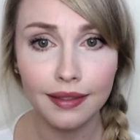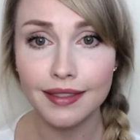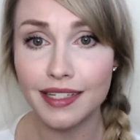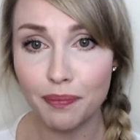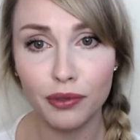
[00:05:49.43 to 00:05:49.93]

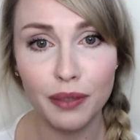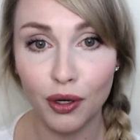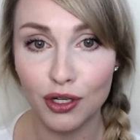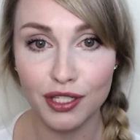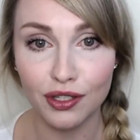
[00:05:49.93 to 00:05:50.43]
deeply
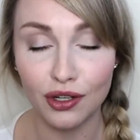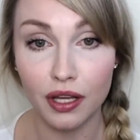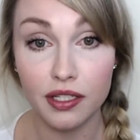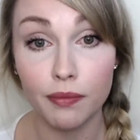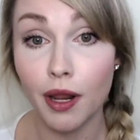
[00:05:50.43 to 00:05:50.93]
personal,
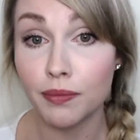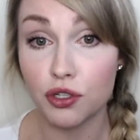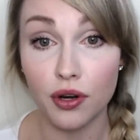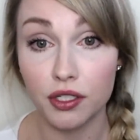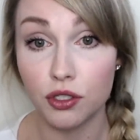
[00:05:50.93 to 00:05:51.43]
and sometimes
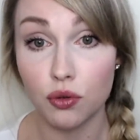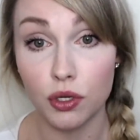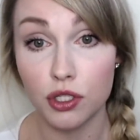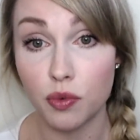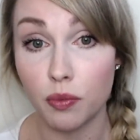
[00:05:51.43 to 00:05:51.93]
directed
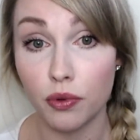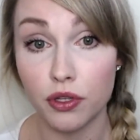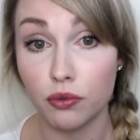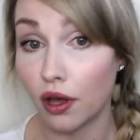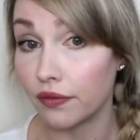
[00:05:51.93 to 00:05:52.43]
towards the people that
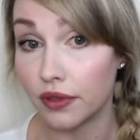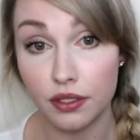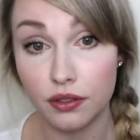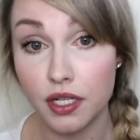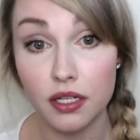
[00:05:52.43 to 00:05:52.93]
you love
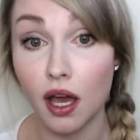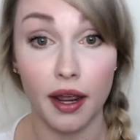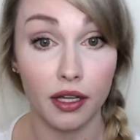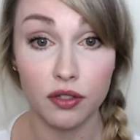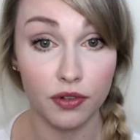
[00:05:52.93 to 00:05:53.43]
that did not
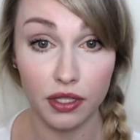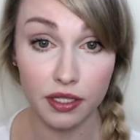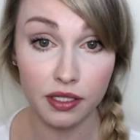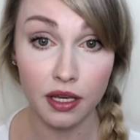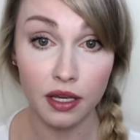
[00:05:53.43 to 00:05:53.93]
ask for this.